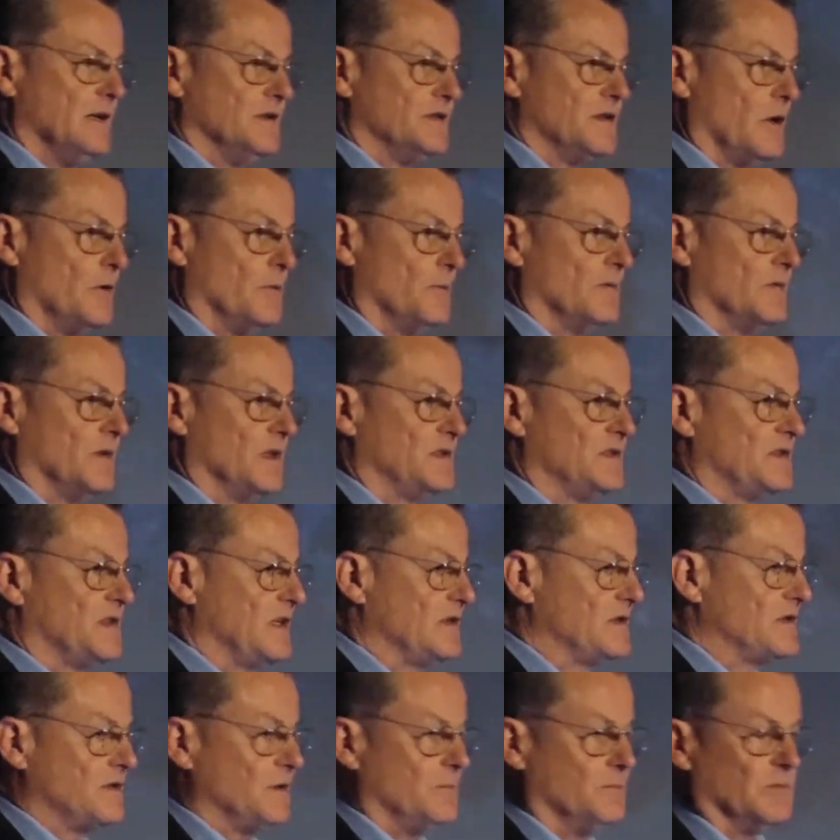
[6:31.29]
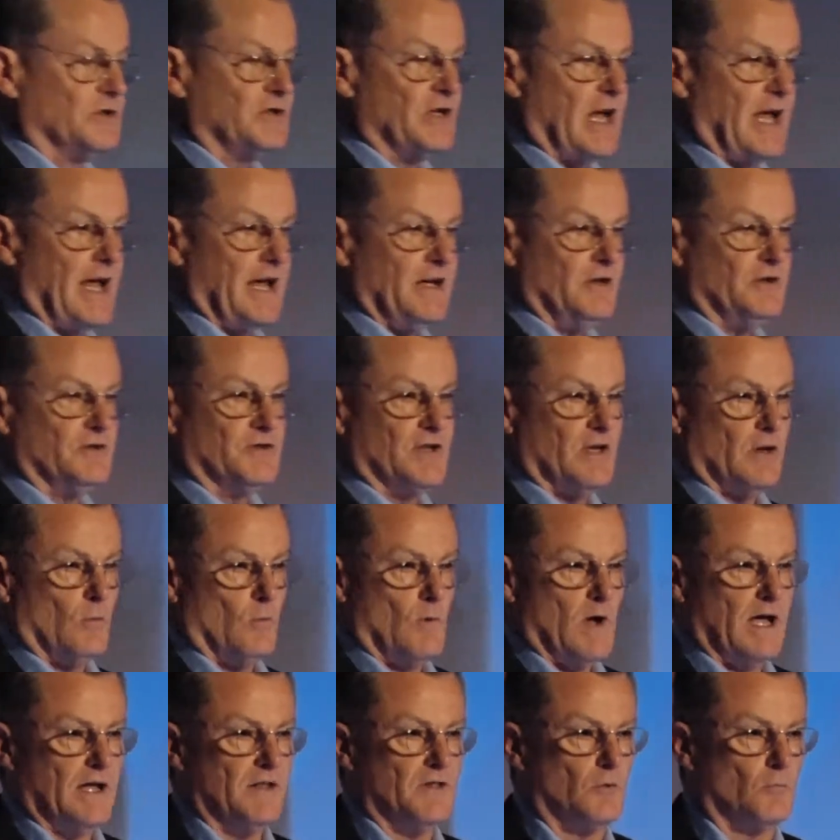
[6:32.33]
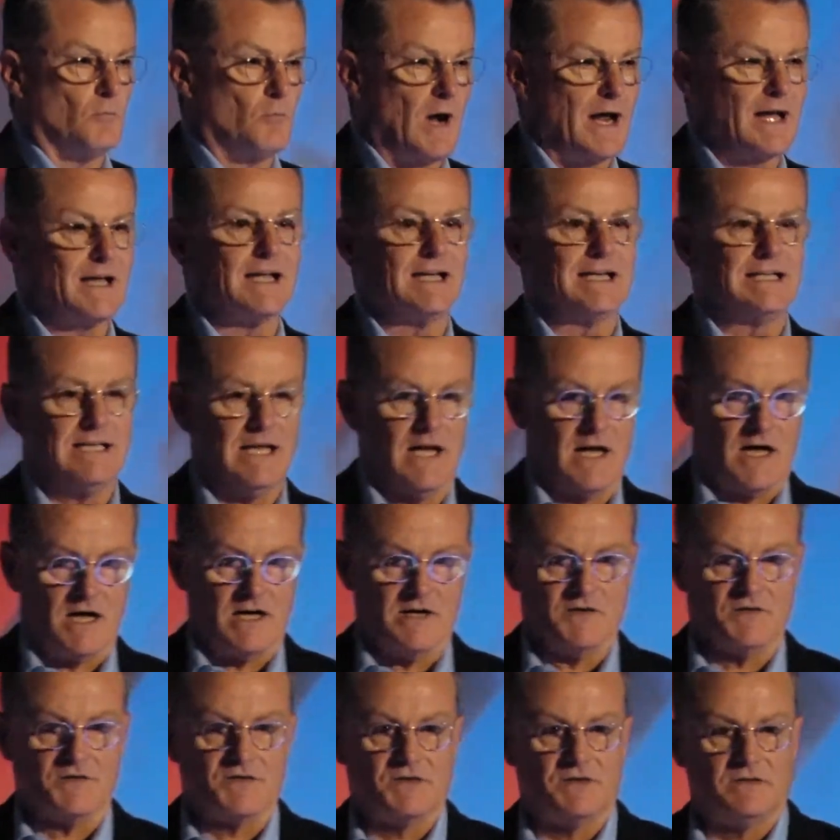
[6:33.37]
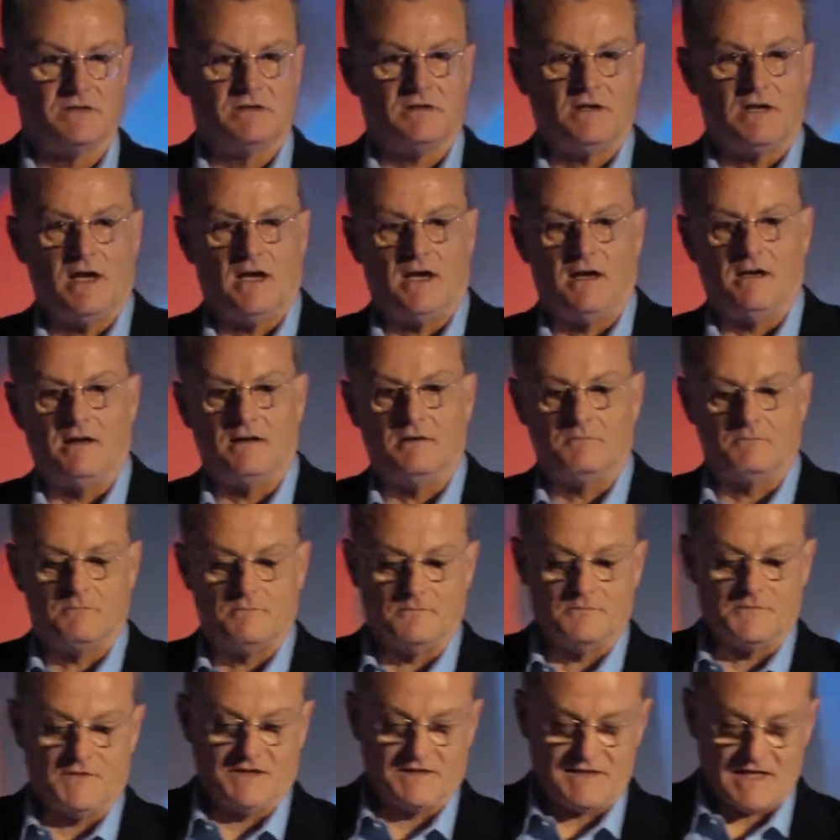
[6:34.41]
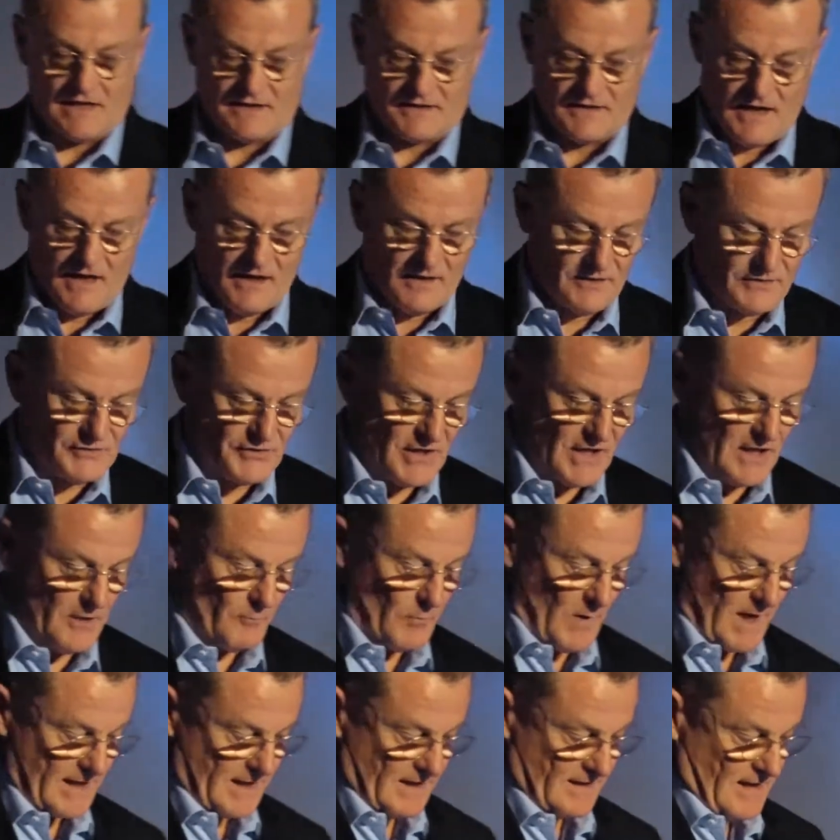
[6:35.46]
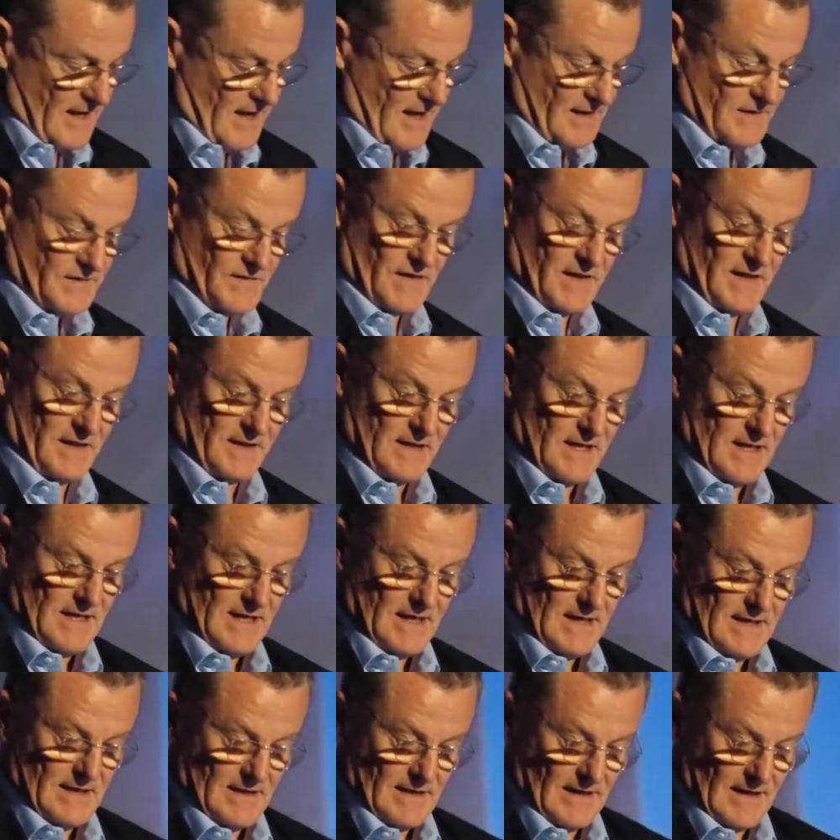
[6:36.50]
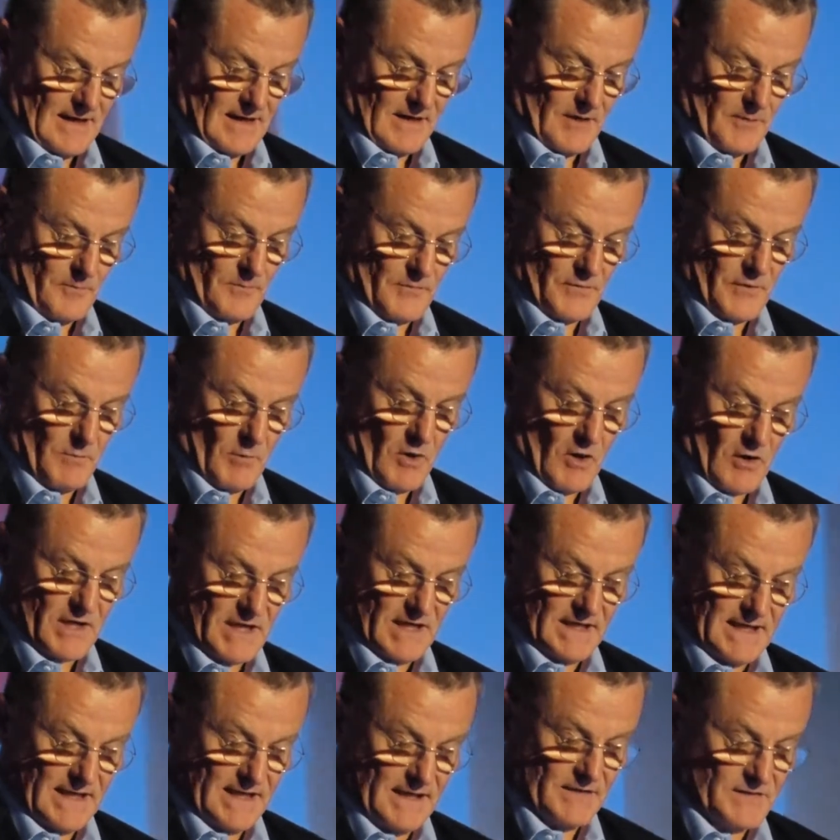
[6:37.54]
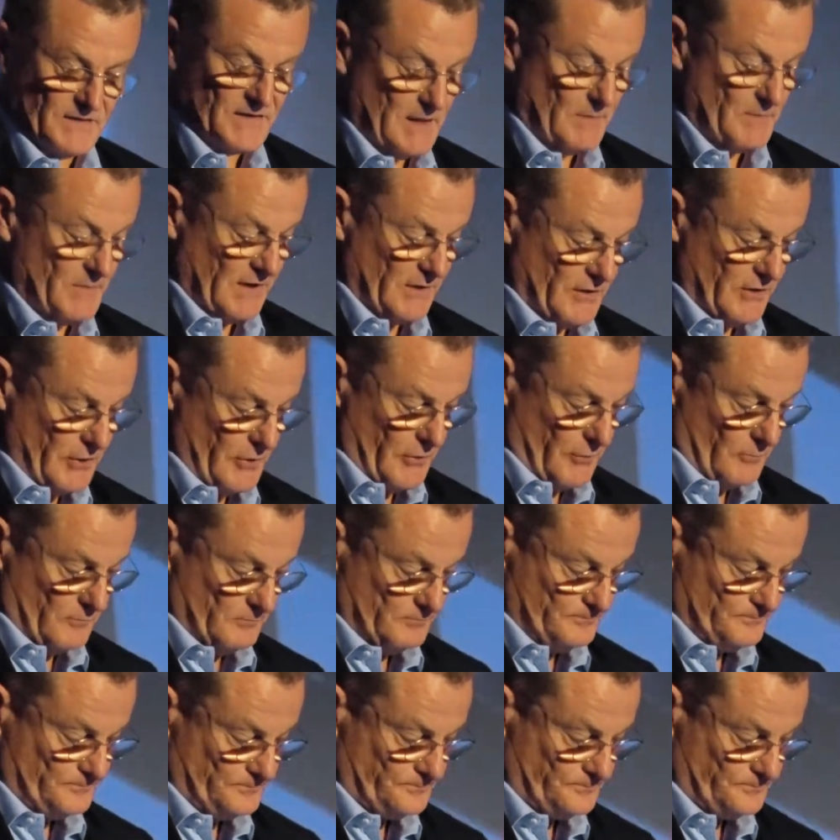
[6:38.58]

So the system changed in a way that recognized the technology and recognized that the market needed something new.